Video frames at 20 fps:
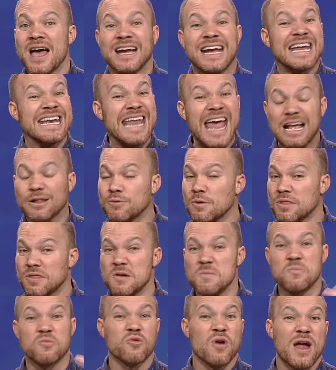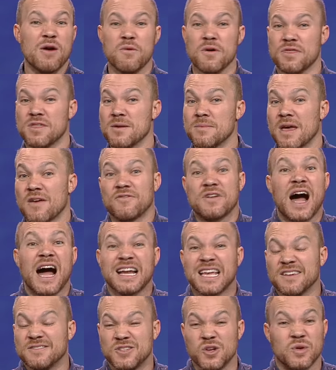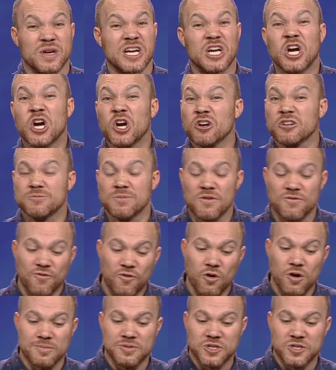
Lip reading: Connect with them, pray with them. If God gives you an encouragement for them,